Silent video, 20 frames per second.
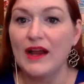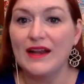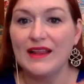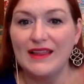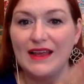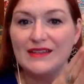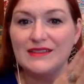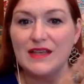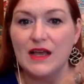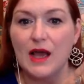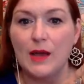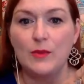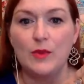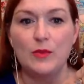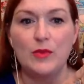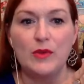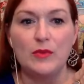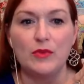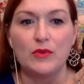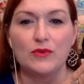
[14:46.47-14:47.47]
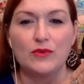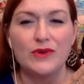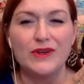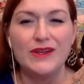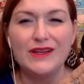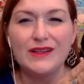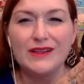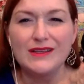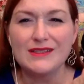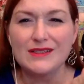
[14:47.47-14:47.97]
at that time when people
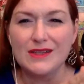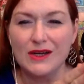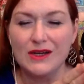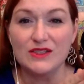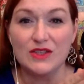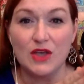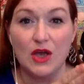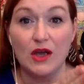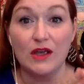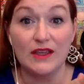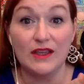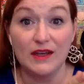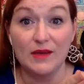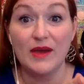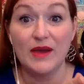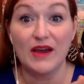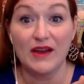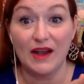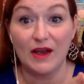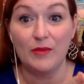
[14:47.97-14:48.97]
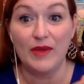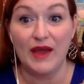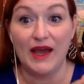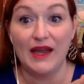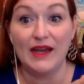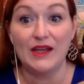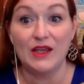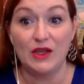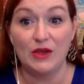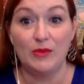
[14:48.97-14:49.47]
really started talking about how bad
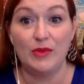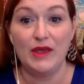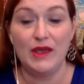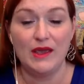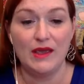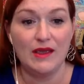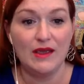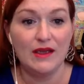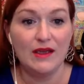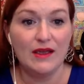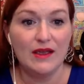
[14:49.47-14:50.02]
it could be.